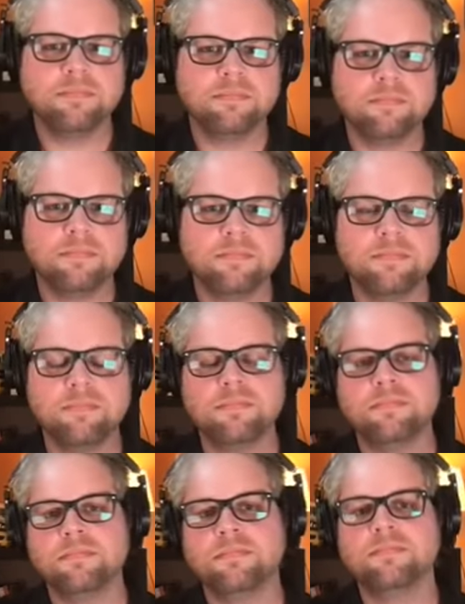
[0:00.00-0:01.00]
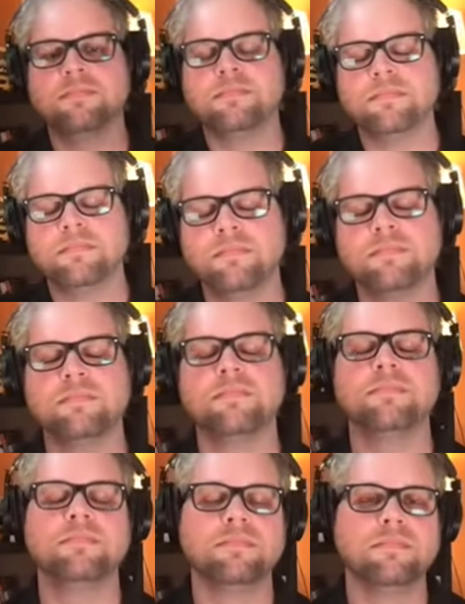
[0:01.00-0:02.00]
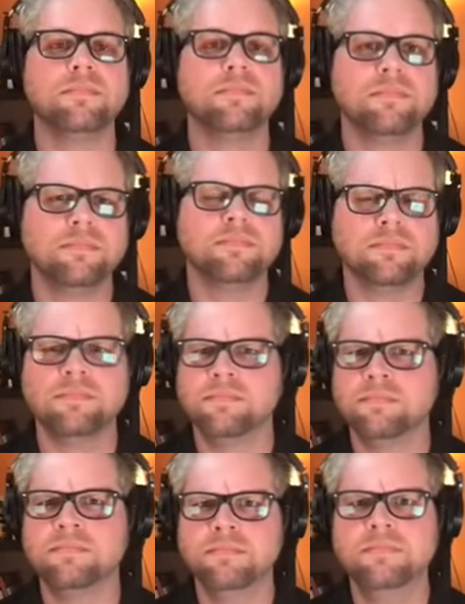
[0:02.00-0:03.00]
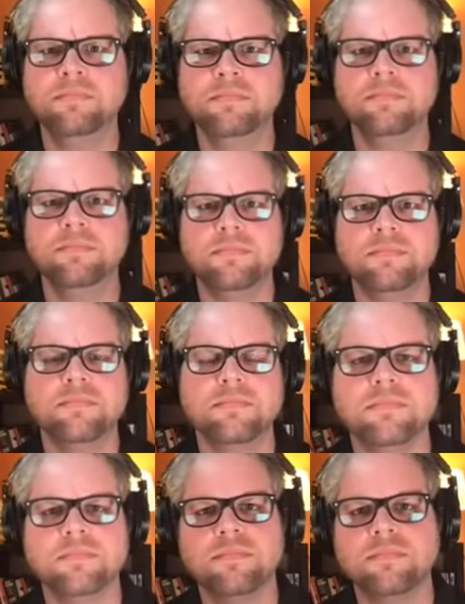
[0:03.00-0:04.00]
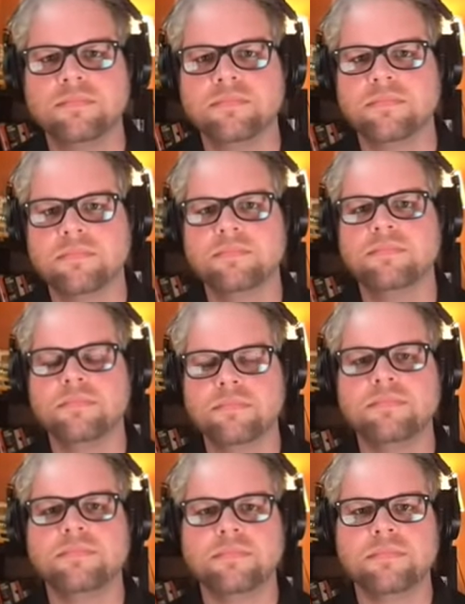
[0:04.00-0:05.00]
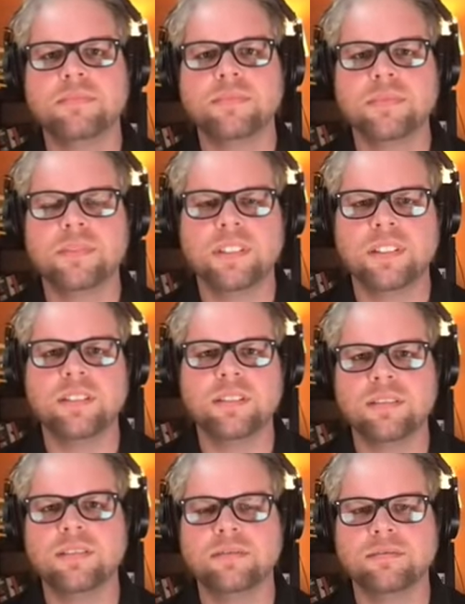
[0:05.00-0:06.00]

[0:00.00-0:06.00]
This person isn't speaking.